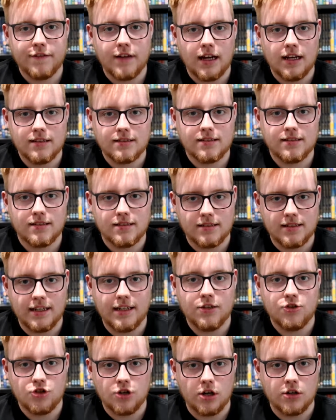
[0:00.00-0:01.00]
asks to
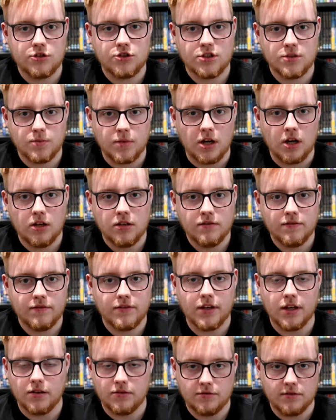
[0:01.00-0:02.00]
see George Spahn,
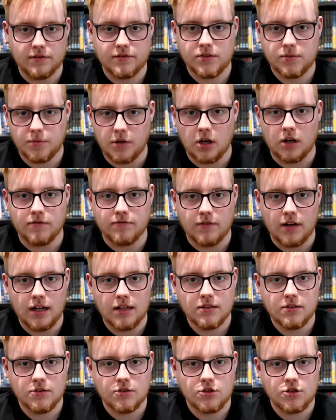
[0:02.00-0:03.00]
the owner of Spahn
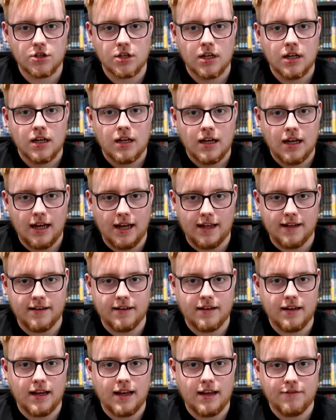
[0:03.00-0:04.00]
Ranch,
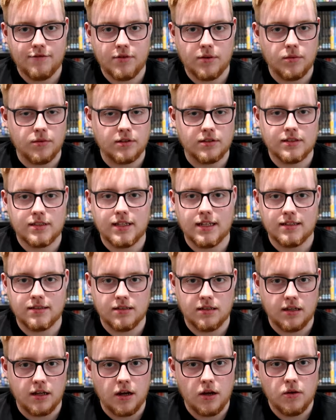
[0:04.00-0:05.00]
and everyone says
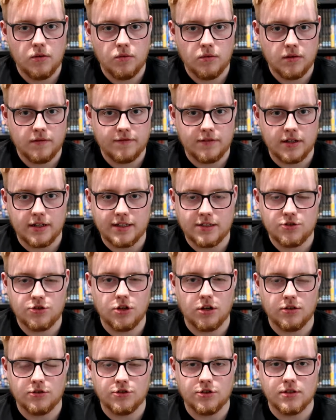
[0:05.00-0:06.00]
no, that it's
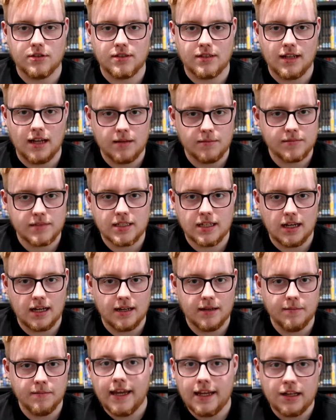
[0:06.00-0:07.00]
George's nap
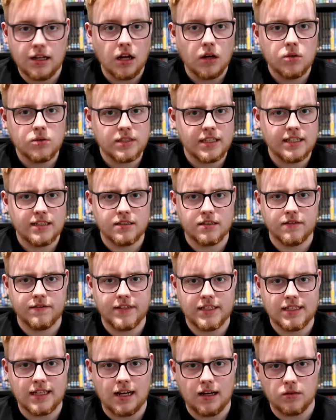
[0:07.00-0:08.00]
time. He goes into
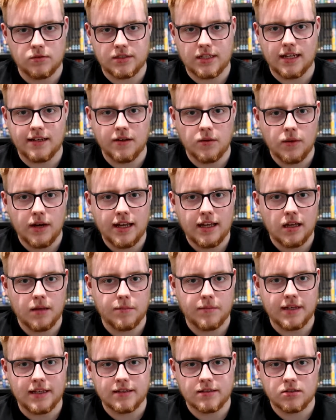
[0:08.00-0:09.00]
this house anyway
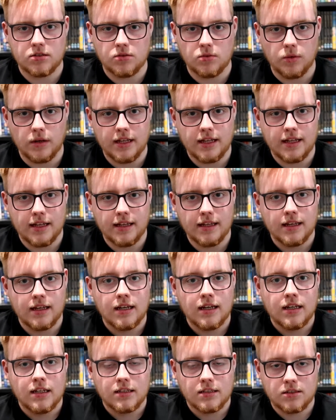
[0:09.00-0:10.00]
and meets Sweetie.
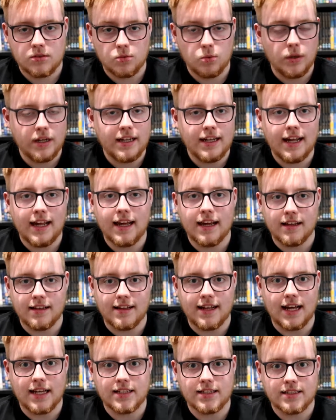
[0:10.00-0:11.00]
Sweetie
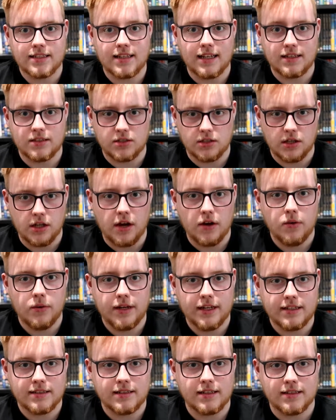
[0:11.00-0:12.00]
again says no,
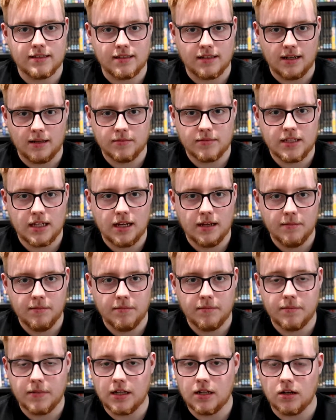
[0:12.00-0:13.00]
it's his nap time,
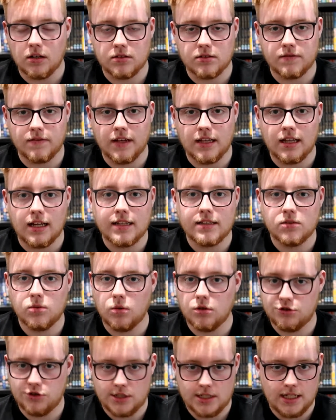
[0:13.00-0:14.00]
because they like to
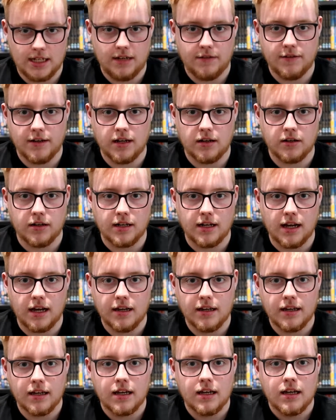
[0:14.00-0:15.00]
watch TV on a
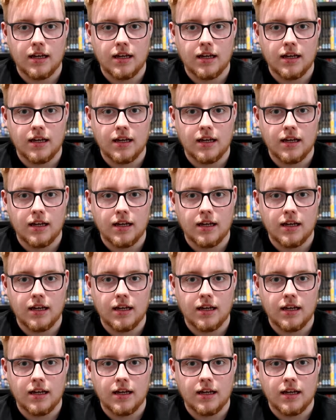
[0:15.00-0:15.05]
night,